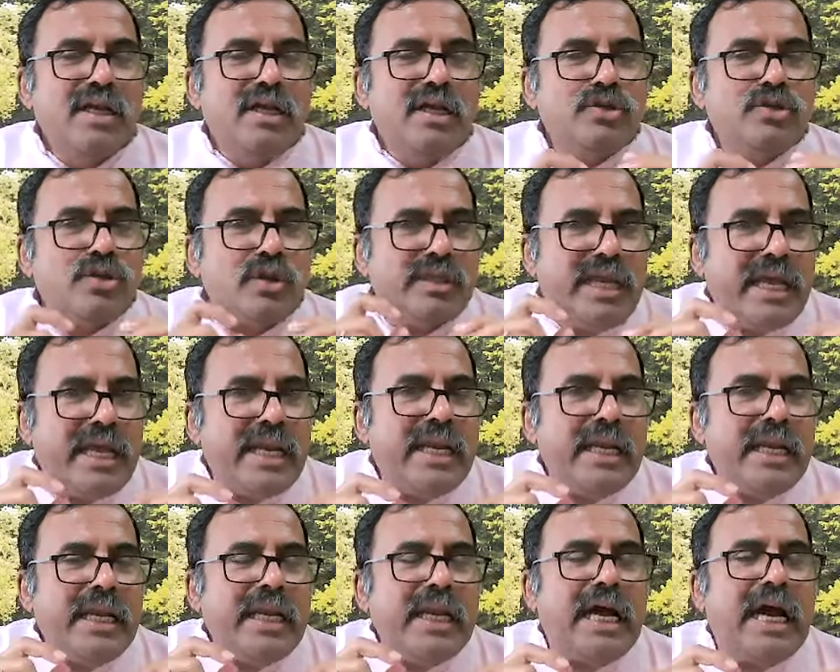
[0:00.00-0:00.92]
So
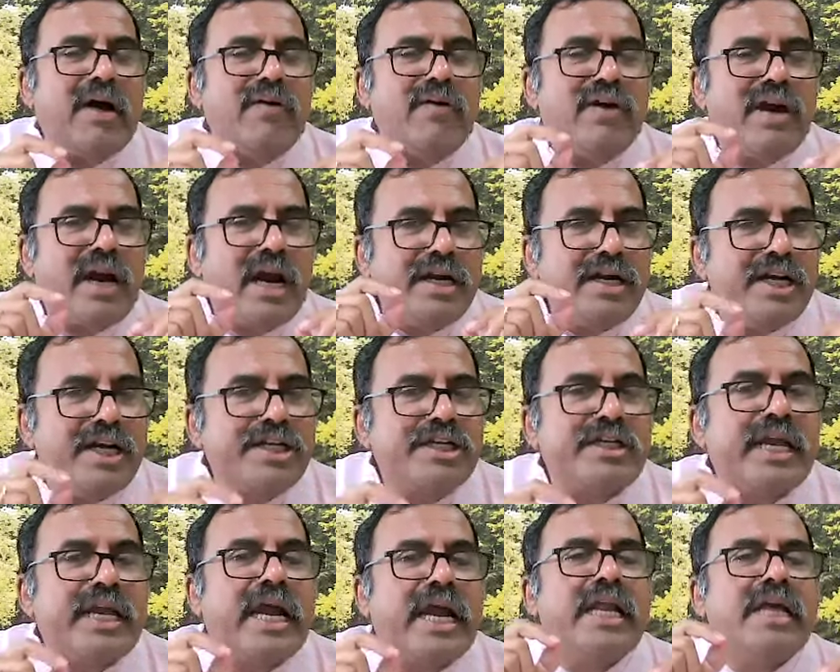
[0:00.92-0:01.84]
then our
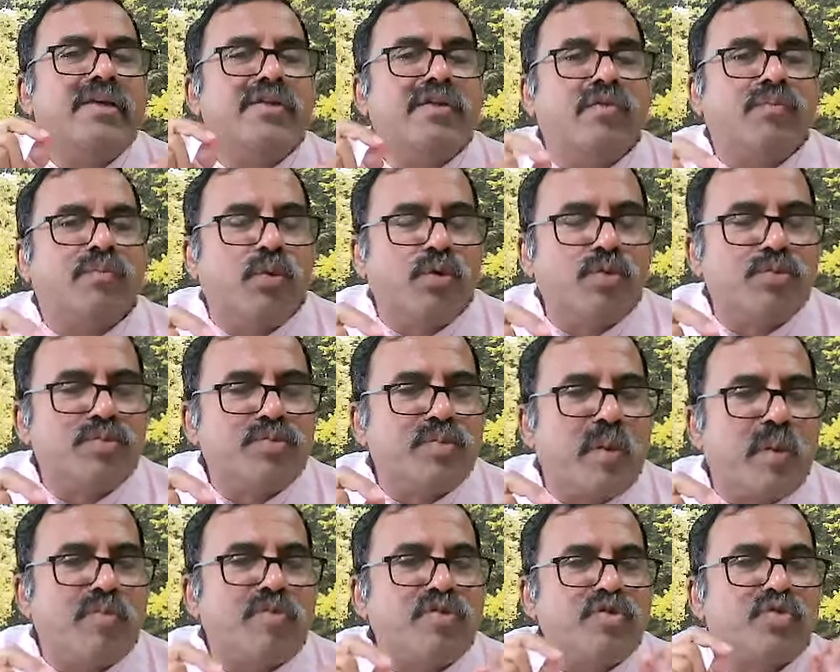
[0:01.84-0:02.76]
understanding of the
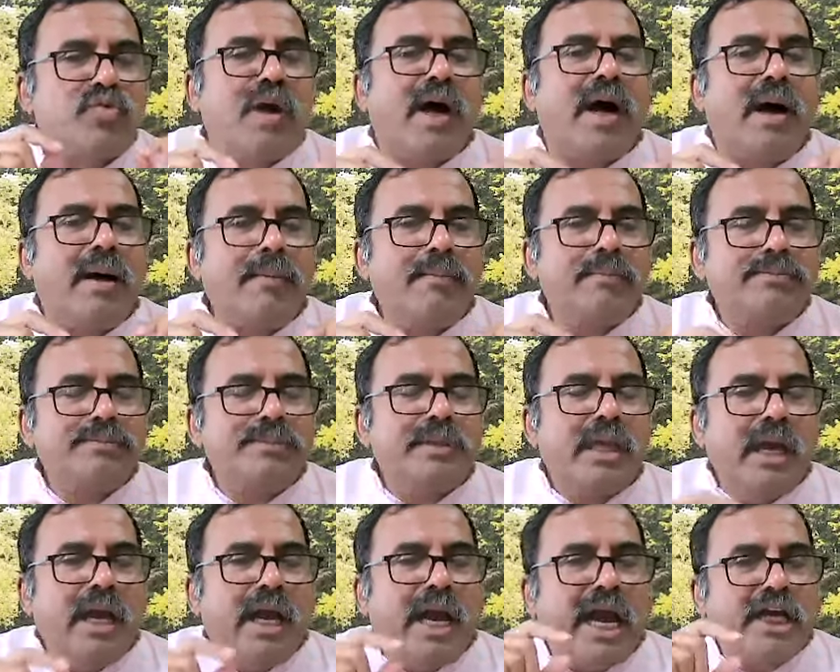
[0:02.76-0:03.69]
pumstva
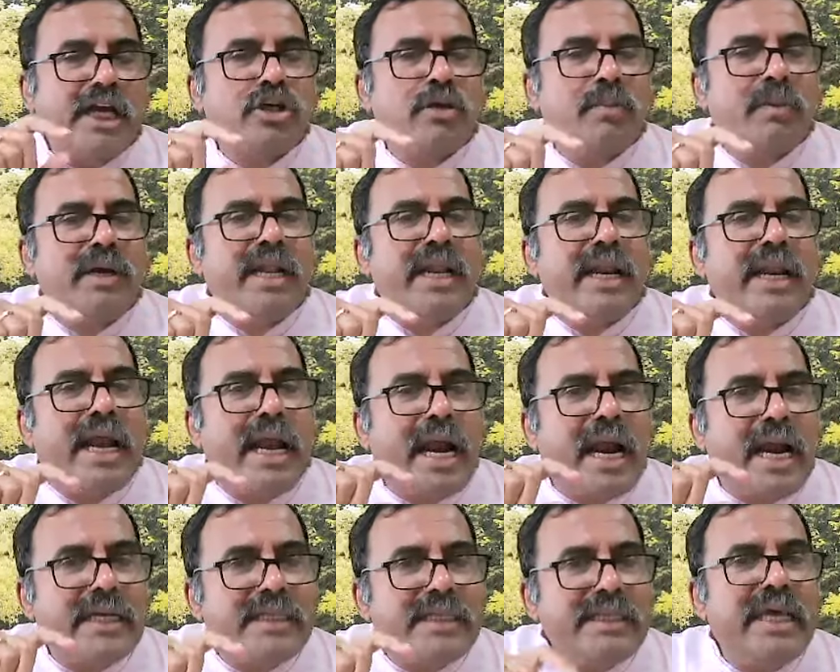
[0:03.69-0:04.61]
has to be done
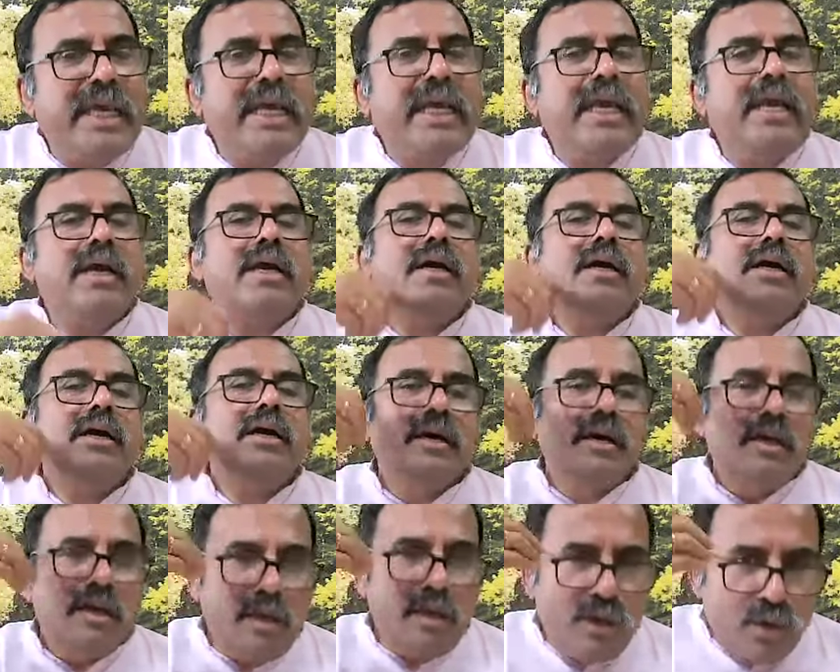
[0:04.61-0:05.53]
at the
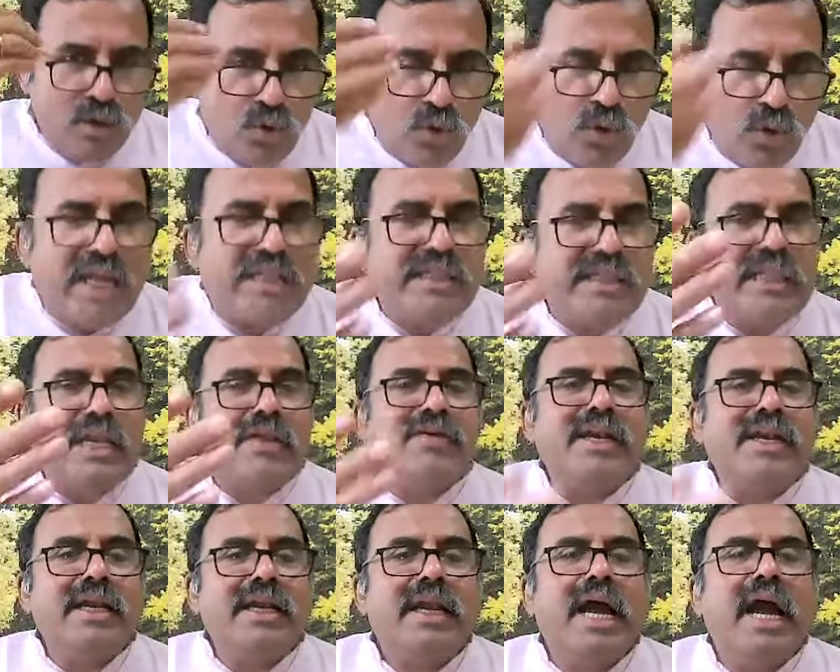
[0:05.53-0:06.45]
rudartha
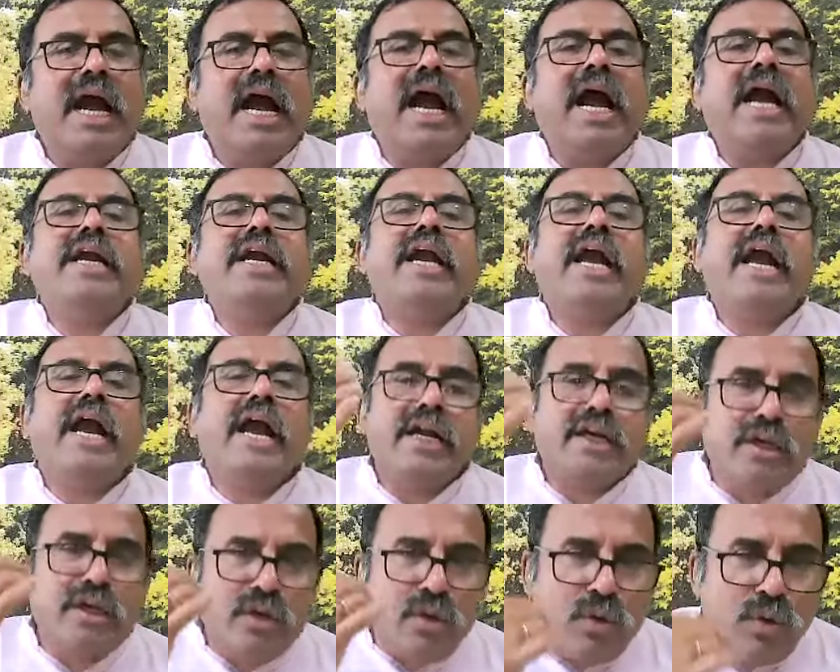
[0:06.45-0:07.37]
level and
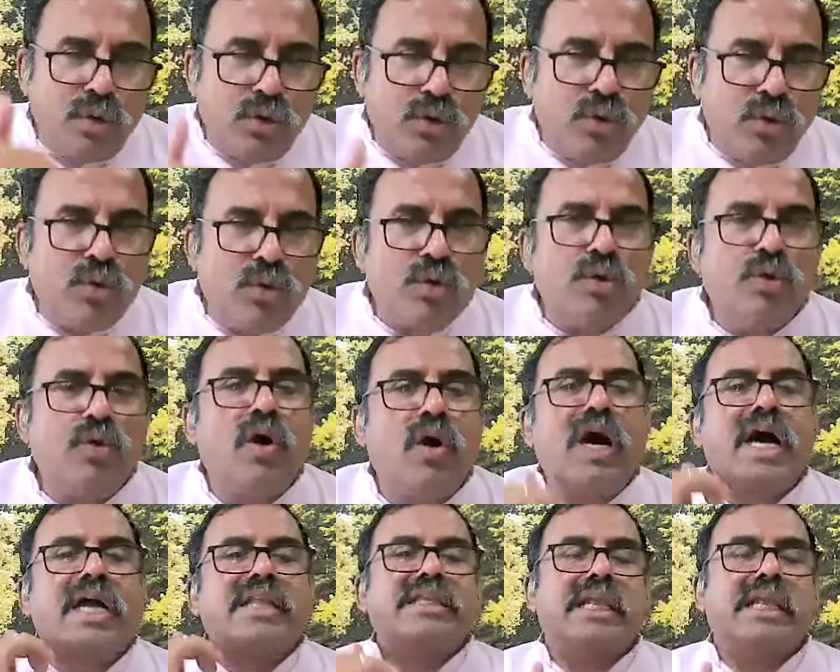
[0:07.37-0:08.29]
at the
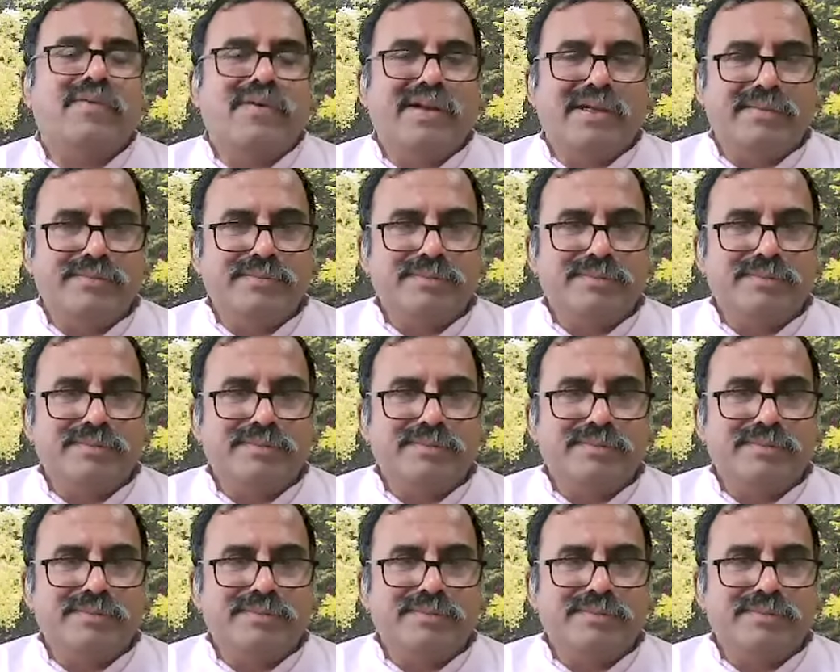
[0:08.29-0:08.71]
yogartha level.